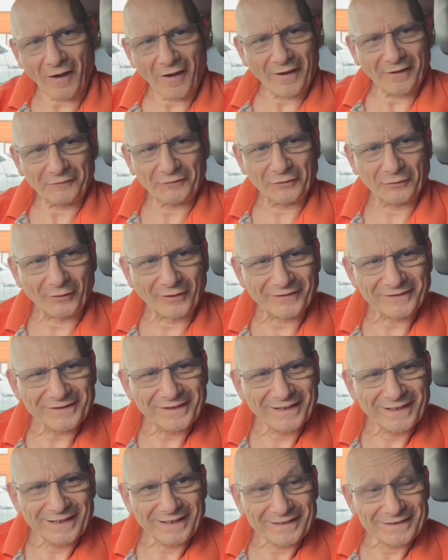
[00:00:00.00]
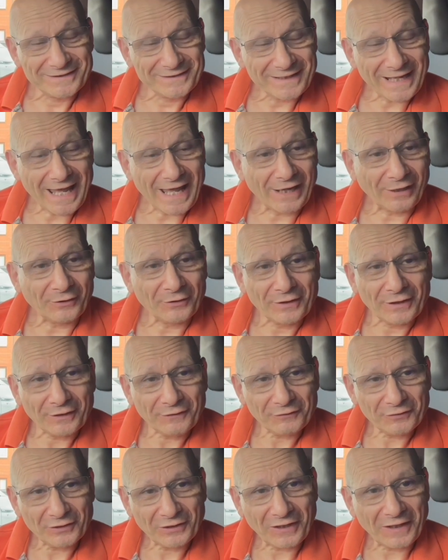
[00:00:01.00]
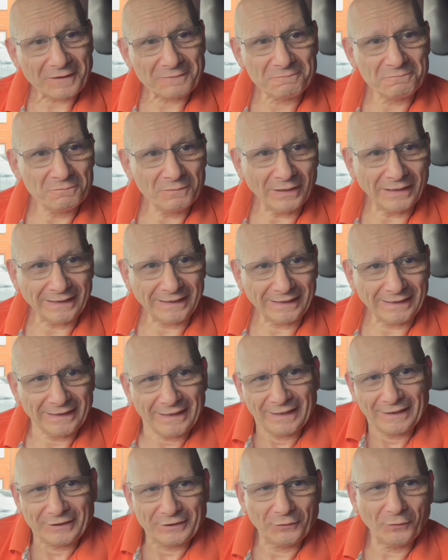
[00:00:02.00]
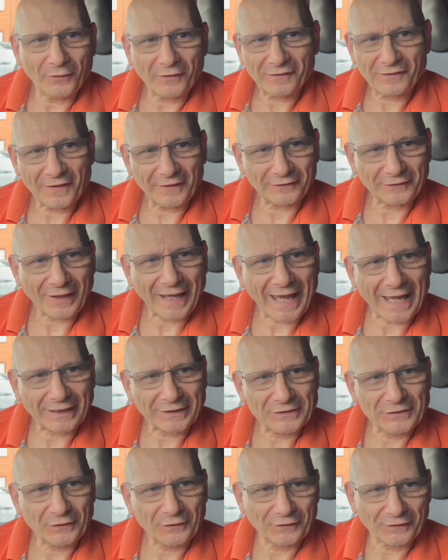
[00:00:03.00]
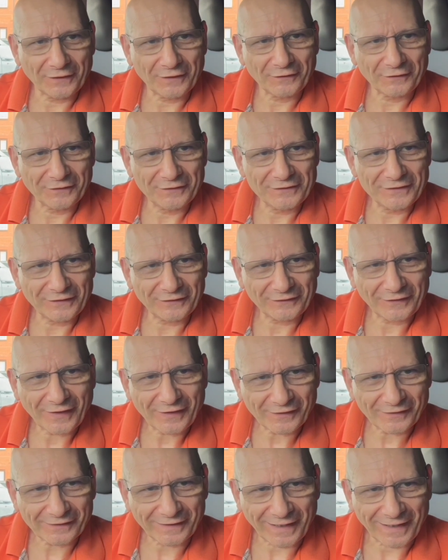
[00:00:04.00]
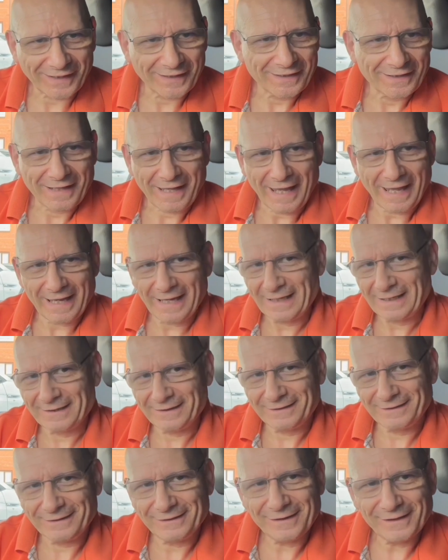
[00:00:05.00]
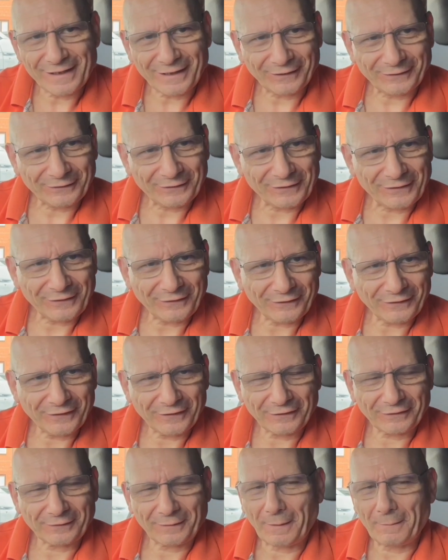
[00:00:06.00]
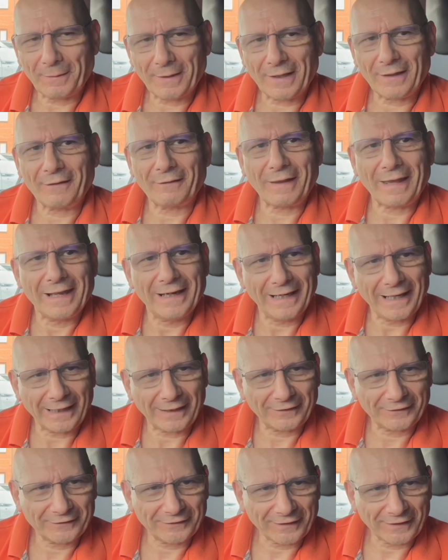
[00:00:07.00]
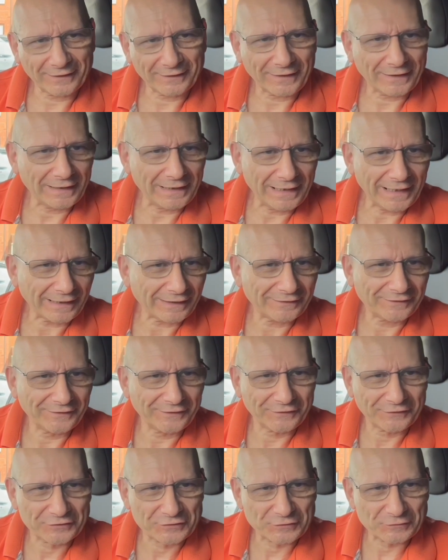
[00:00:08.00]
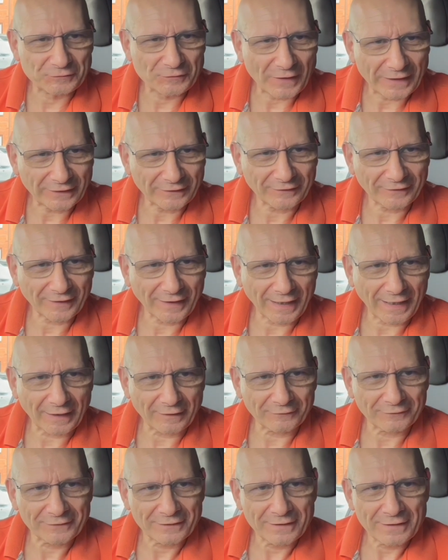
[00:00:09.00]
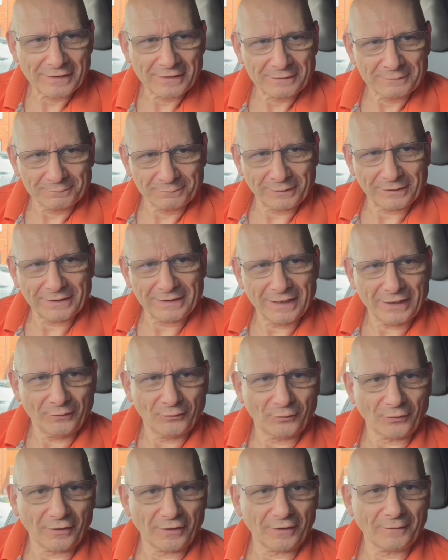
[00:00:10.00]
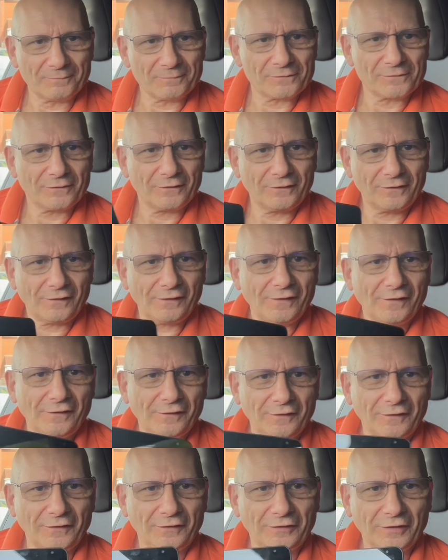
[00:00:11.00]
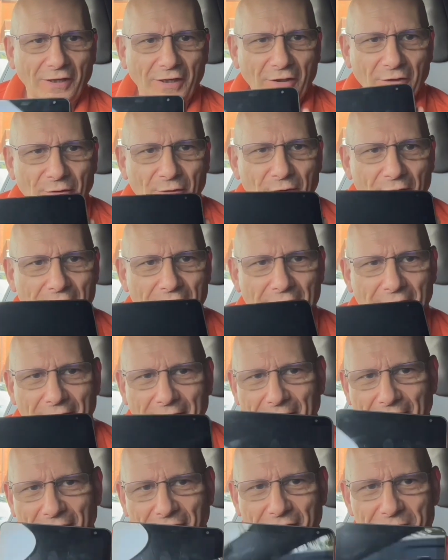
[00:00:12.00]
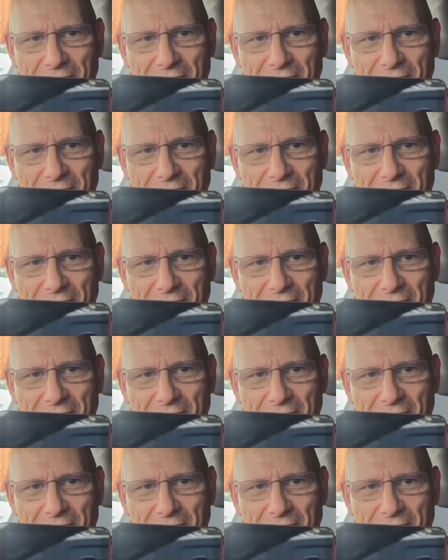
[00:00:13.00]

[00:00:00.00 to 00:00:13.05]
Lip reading: Hi everyone. Now, if you're like me, you always like to add new things in your Tesla. And, you know, you think about Alexa, that Alexa's great to have. But you know what? This is the show. It's